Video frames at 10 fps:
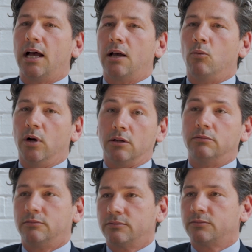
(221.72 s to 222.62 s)
Uh,
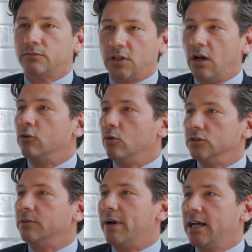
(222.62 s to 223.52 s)
well, overall
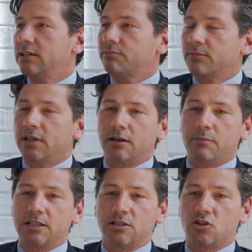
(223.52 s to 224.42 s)
demand
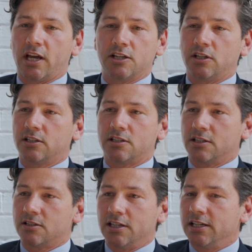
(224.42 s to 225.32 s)
um, as you're changing into
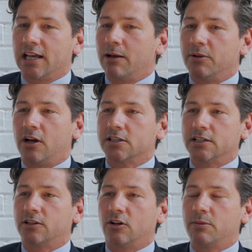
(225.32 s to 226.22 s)
this
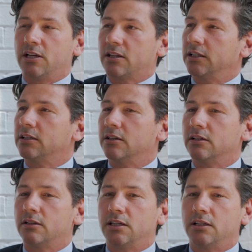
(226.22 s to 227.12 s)
decarbonising economy. I think
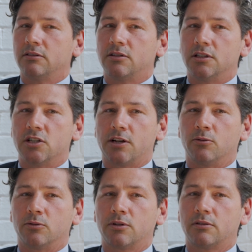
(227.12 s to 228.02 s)
the the the
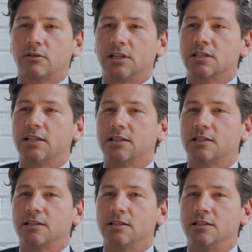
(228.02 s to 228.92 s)
general
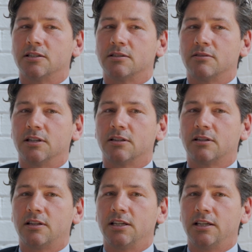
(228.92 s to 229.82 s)
consensus is that
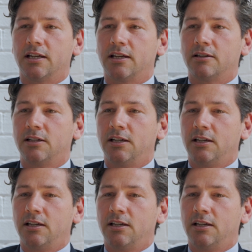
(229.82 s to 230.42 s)
the uh,